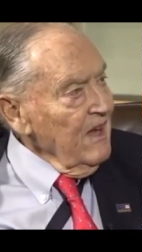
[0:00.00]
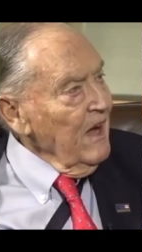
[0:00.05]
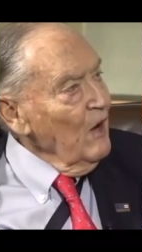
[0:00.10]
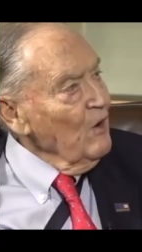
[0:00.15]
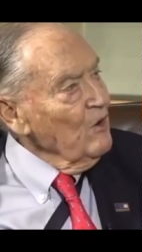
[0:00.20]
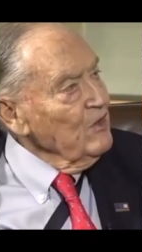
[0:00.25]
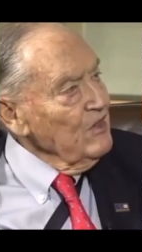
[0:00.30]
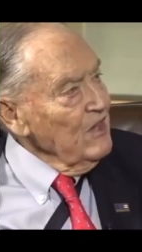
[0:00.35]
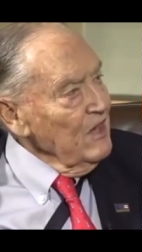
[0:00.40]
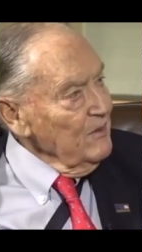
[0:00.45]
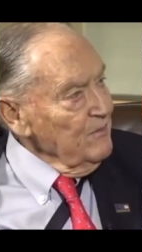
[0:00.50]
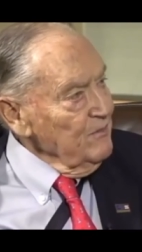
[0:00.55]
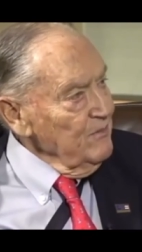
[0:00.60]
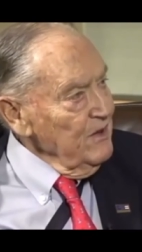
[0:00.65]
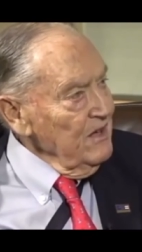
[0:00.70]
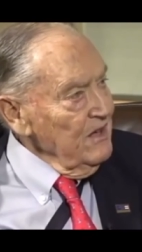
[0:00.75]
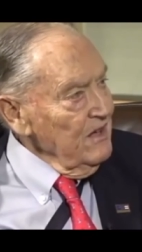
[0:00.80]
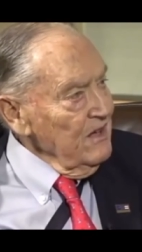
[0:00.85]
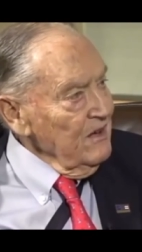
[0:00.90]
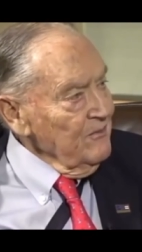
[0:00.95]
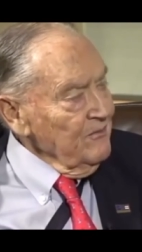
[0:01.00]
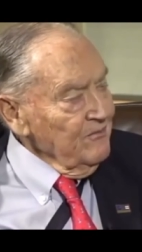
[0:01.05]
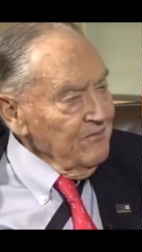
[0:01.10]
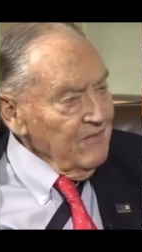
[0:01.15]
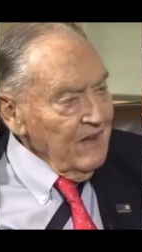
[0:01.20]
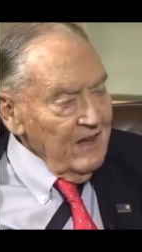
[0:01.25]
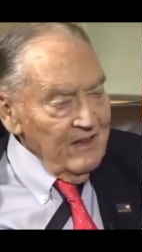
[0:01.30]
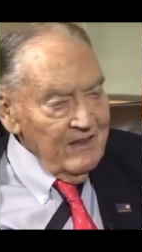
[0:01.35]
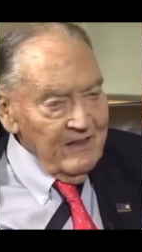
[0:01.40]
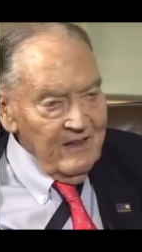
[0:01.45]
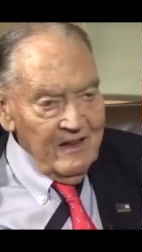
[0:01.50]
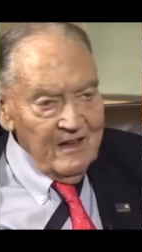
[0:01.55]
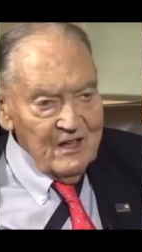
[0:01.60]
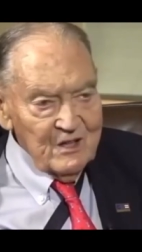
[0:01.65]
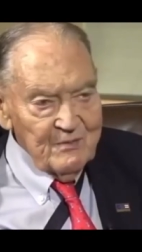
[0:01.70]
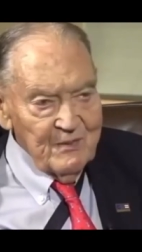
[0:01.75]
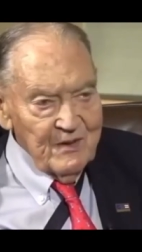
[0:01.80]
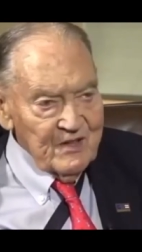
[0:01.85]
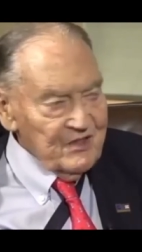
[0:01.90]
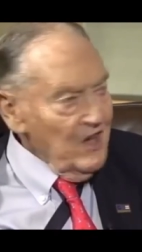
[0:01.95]
How could that be? That
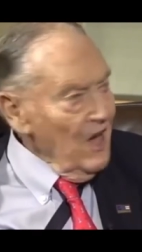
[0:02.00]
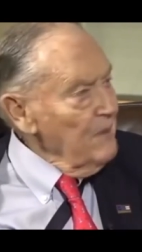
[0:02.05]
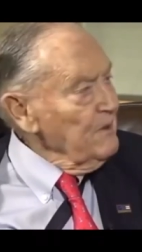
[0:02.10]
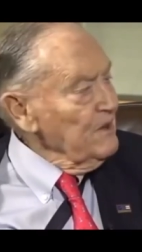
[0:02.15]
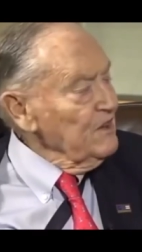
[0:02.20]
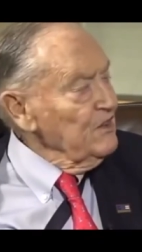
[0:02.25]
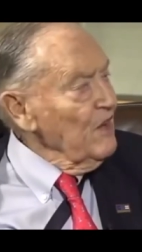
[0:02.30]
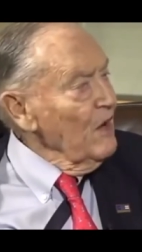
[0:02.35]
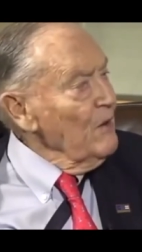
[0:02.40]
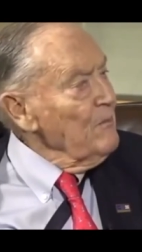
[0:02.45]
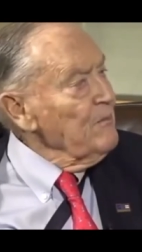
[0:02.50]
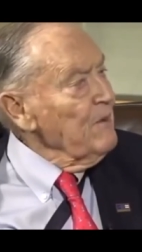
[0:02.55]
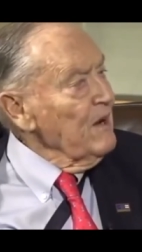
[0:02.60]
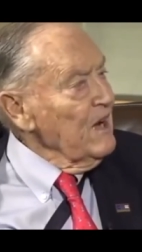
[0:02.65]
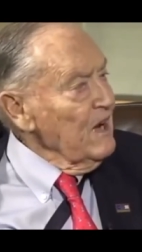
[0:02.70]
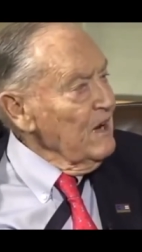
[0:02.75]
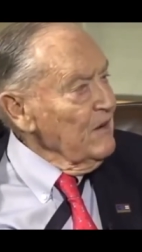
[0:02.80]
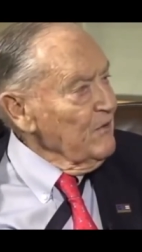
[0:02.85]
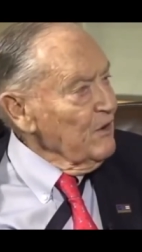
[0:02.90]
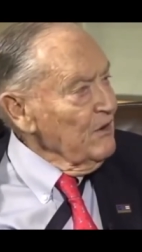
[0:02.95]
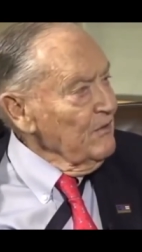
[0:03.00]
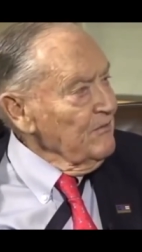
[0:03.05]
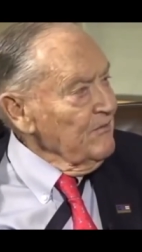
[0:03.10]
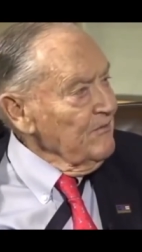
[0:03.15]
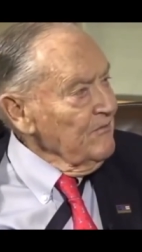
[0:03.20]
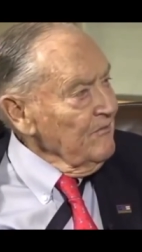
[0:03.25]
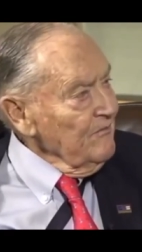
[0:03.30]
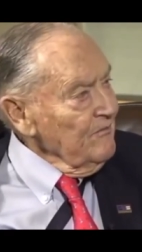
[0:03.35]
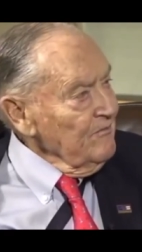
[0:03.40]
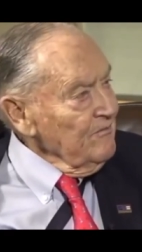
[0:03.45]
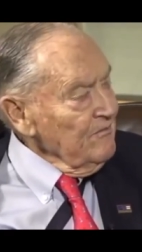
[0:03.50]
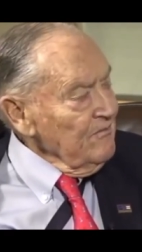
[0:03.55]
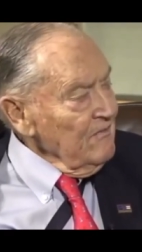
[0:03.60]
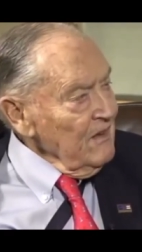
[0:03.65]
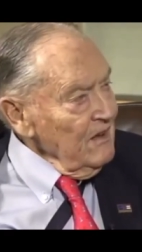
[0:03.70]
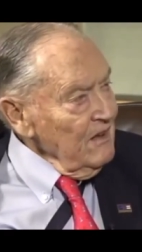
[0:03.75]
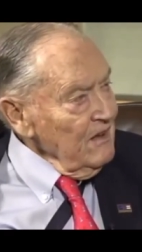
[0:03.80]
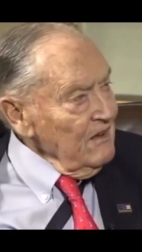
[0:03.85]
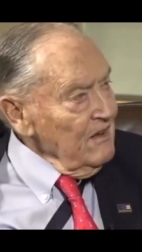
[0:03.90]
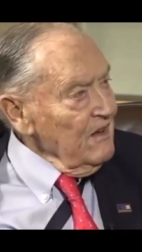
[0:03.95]
is because I'm a dumb behavior.
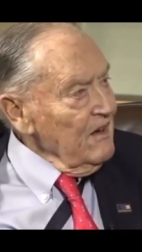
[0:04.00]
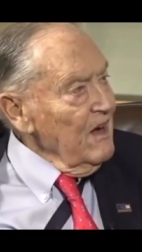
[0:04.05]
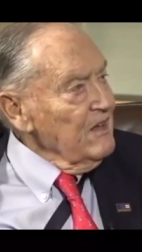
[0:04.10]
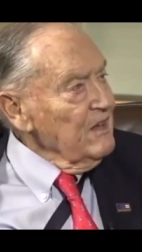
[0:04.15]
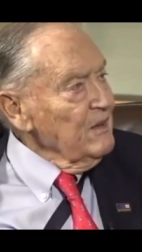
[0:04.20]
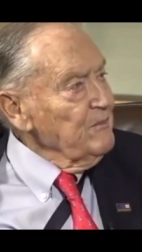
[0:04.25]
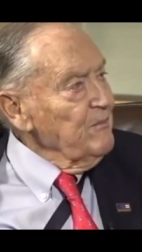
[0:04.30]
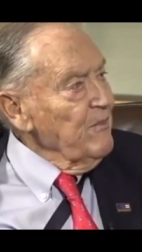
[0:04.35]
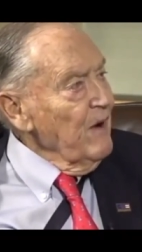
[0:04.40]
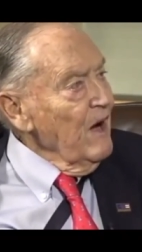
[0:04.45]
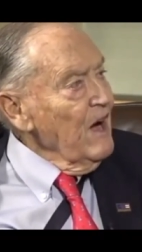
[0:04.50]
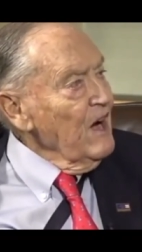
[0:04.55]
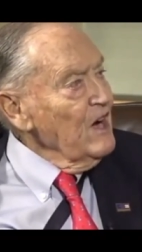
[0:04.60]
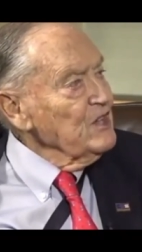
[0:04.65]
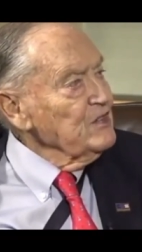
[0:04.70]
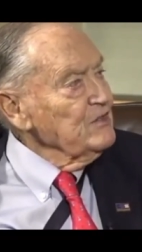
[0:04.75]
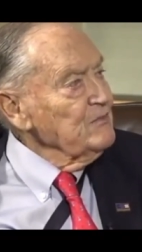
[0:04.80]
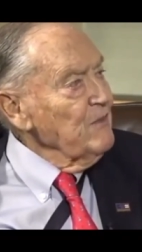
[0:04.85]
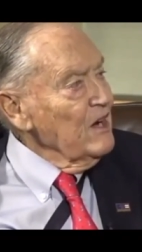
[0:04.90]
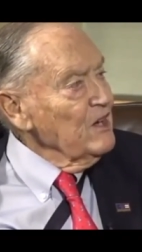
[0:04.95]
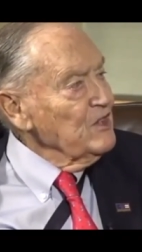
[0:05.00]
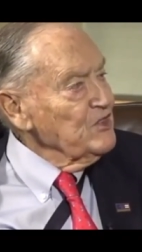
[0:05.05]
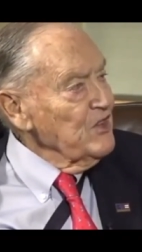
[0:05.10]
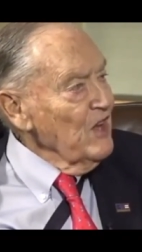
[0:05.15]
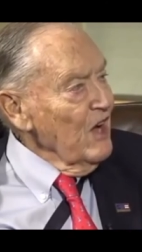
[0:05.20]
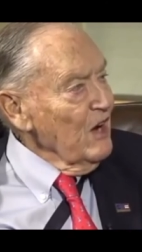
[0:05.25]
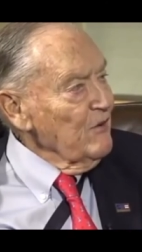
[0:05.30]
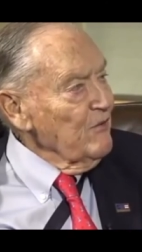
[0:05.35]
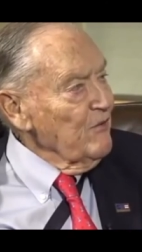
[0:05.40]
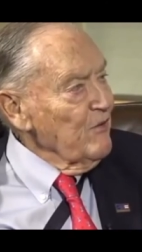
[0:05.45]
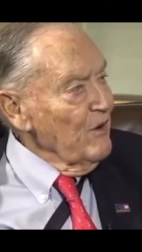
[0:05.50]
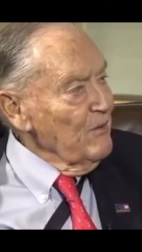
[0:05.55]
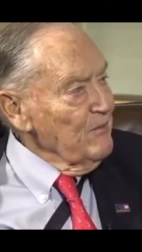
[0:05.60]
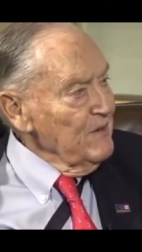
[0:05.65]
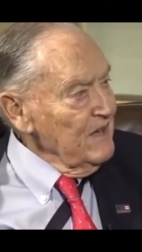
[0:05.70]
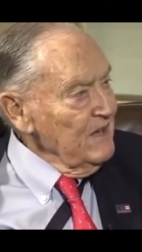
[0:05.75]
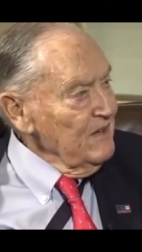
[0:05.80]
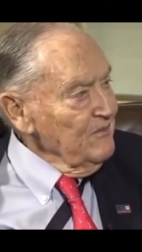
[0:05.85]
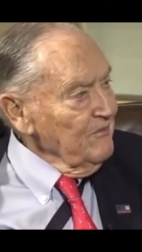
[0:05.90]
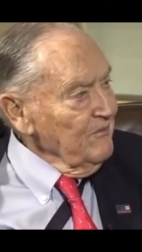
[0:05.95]
The guy that buys my stock from
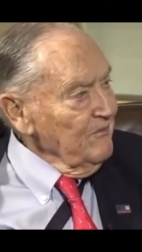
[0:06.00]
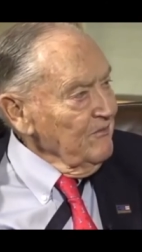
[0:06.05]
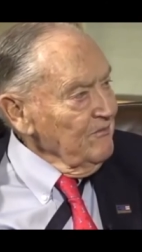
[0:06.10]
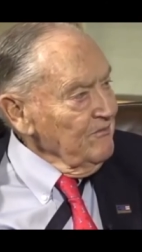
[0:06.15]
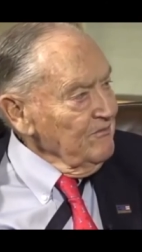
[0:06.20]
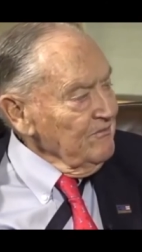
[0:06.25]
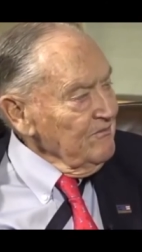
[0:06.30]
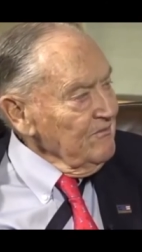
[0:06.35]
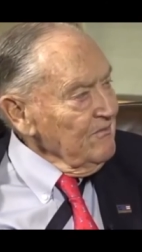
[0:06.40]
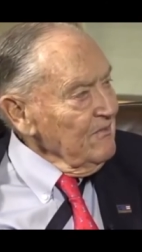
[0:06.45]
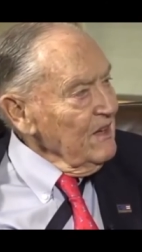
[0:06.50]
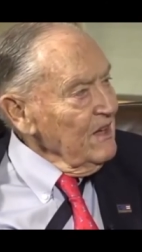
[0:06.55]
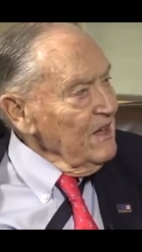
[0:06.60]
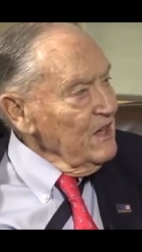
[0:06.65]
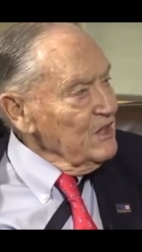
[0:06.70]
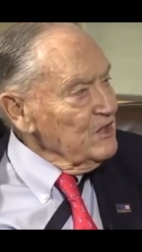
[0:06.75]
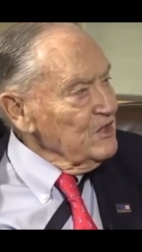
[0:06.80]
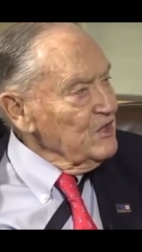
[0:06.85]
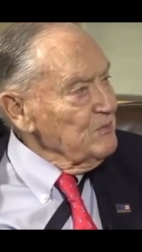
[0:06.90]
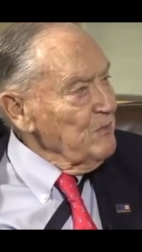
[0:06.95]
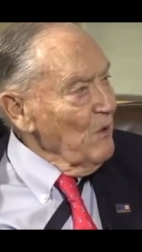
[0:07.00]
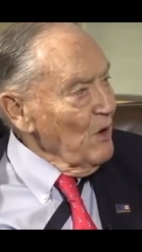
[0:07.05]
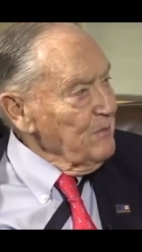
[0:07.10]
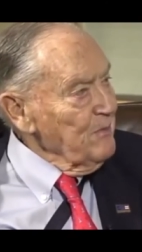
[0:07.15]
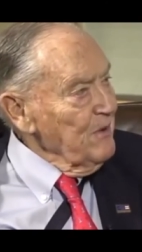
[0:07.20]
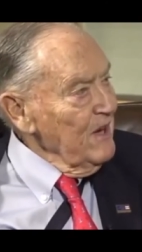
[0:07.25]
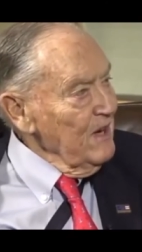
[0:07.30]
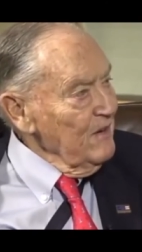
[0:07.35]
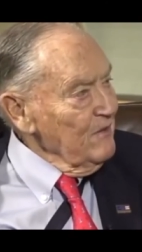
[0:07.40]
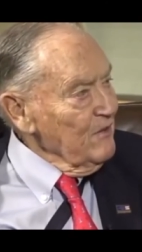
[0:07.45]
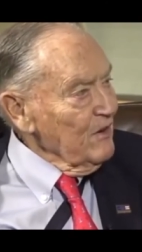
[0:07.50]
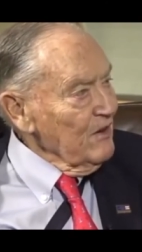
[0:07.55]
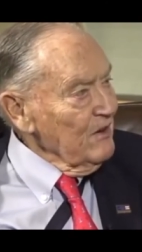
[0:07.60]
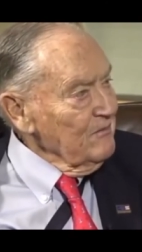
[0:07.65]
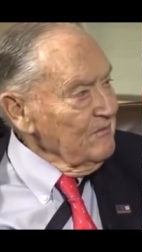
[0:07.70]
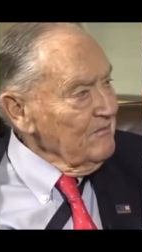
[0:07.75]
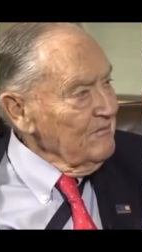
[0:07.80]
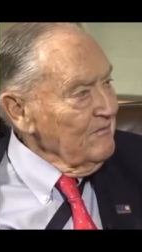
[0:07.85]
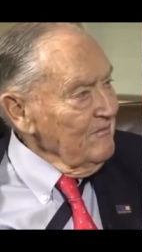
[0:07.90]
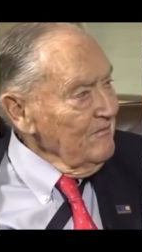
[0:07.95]
me is a smart behavior
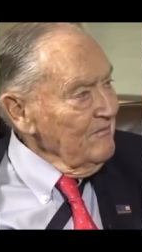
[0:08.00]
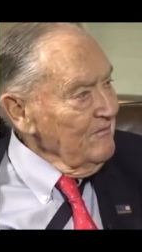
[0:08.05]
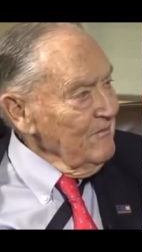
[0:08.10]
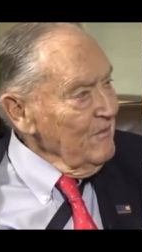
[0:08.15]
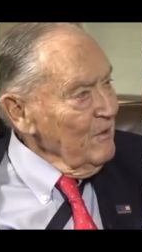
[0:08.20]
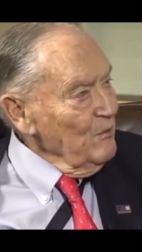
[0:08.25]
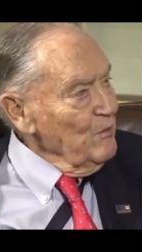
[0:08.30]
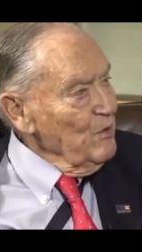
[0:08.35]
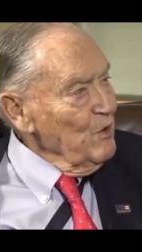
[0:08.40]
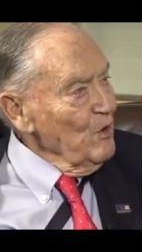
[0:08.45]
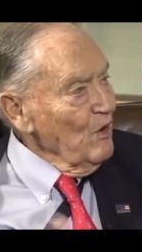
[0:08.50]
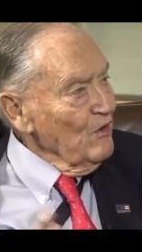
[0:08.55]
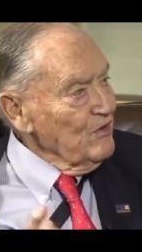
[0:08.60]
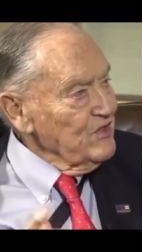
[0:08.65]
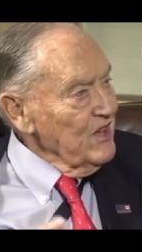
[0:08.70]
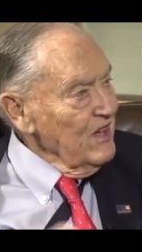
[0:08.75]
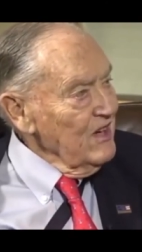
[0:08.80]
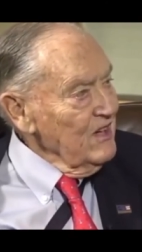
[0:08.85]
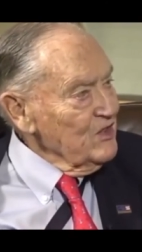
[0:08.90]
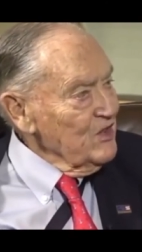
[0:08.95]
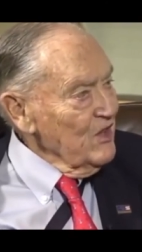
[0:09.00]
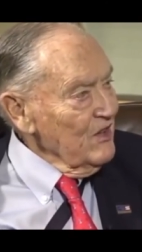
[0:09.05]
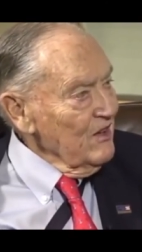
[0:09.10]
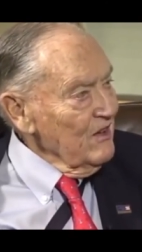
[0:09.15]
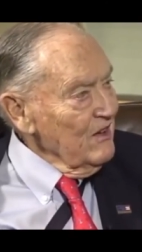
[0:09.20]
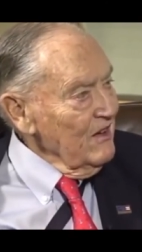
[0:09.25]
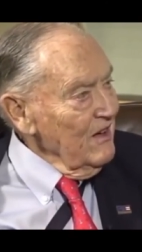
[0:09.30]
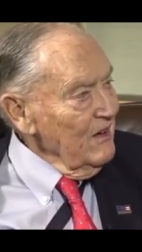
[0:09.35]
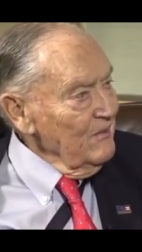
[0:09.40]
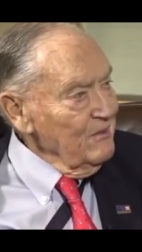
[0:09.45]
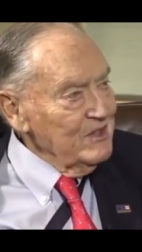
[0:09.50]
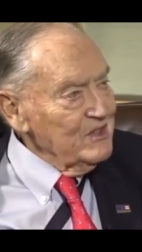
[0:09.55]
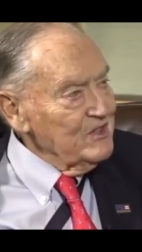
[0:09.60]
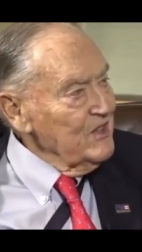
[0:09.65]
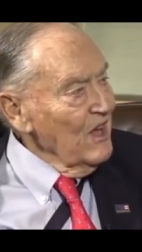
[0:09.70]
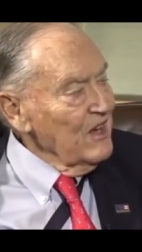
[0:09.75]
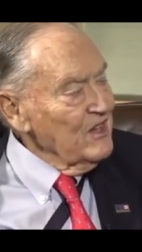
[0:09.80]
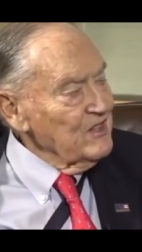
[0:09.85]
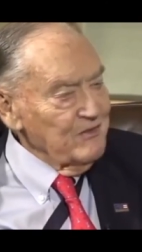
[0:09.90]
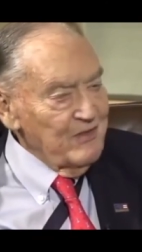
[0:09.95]
we offset each other. I mean, it's
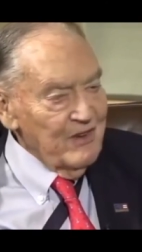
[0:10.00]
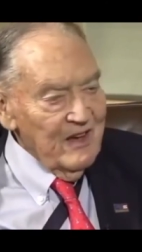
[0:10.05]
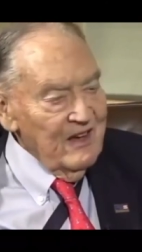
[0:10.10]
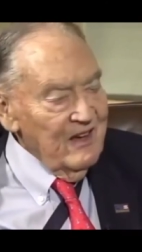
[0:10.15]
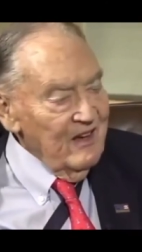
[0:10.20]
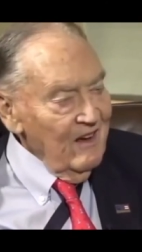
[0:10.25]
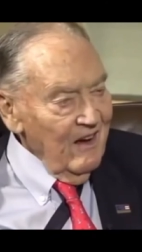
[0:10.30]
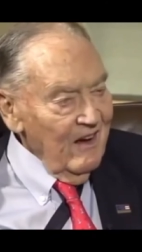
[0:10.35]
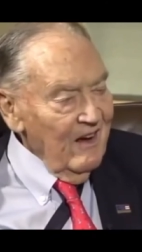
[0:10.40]
not as if I,